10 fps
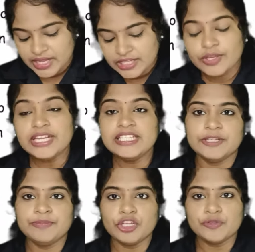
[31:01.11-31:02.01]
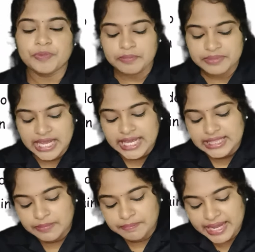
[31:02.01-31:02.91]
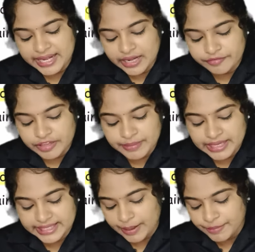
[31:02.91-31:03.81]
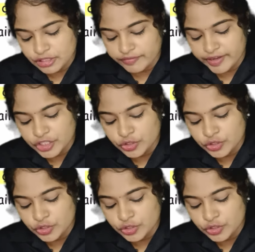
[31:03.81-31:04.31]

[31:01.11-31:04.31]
So in Gymnosperms, the male and female gametophyte